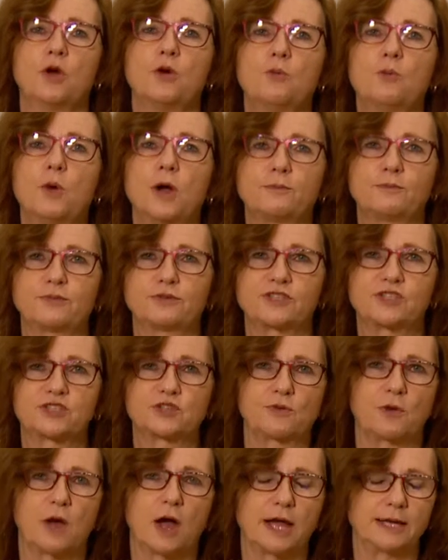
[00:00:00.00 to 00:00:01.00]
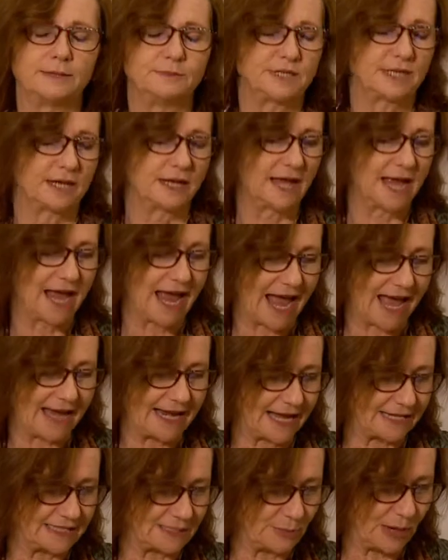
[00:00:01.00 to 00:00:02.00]
were prescribed an
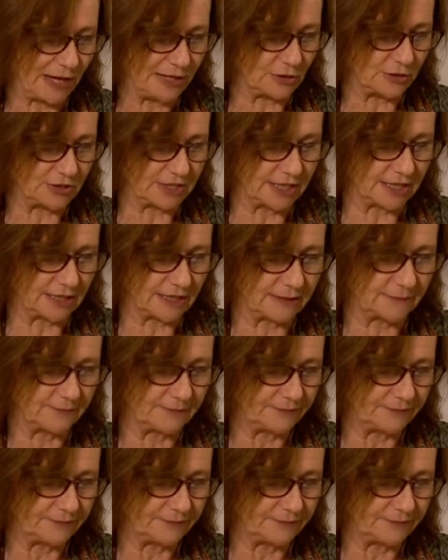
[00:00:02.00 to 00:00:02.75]
antibiotic.